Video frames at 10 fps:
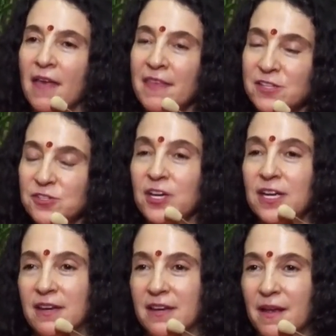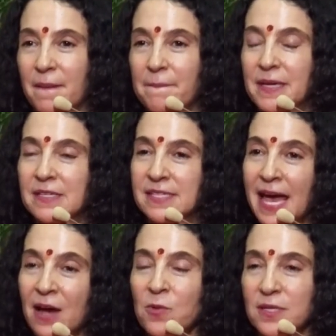and that's great. Because
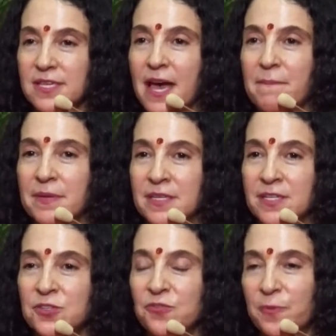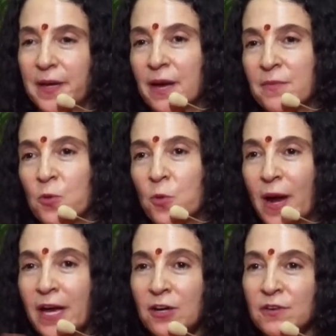now what's happened is you've become
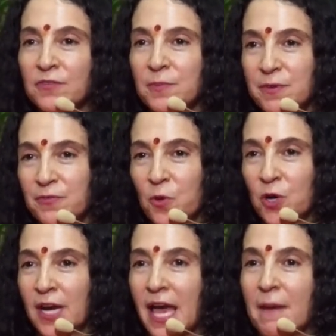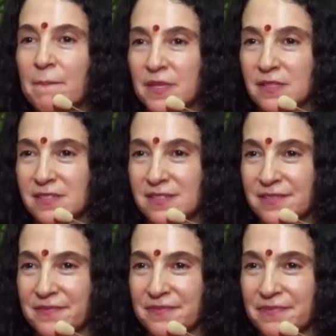aware of it before it happens.
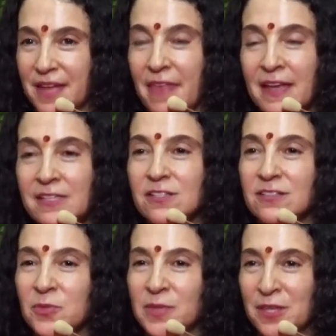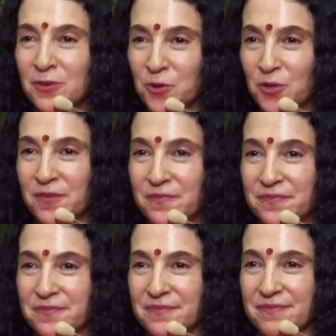And that's ultimately the goal.
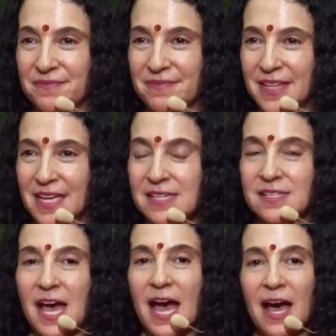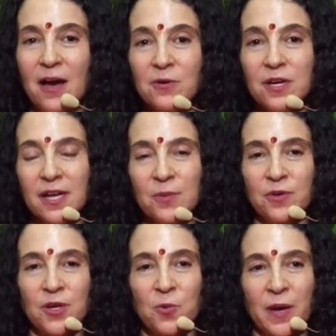Is how can I
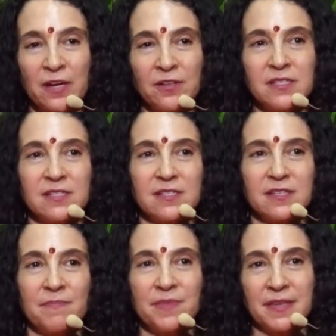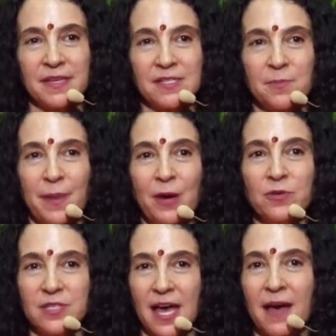bring awareness to something that's
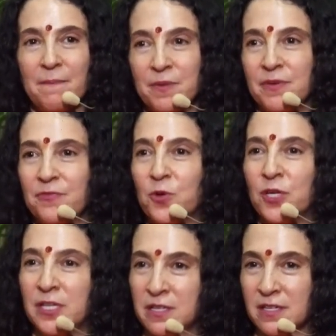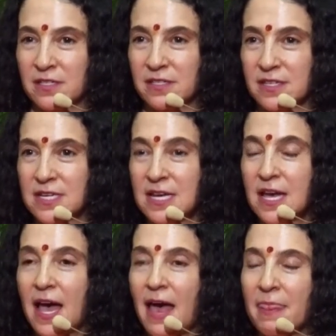about to happen before it does?
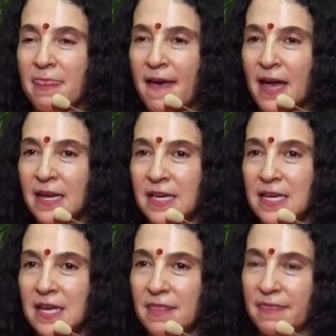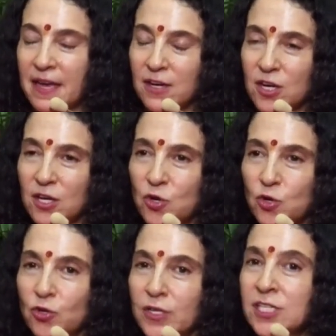And that
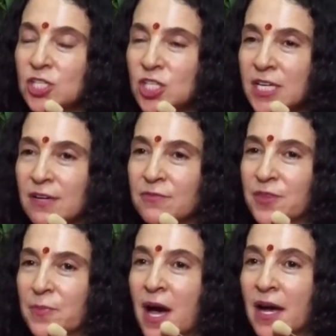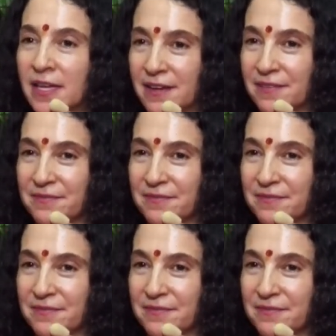cringing of the body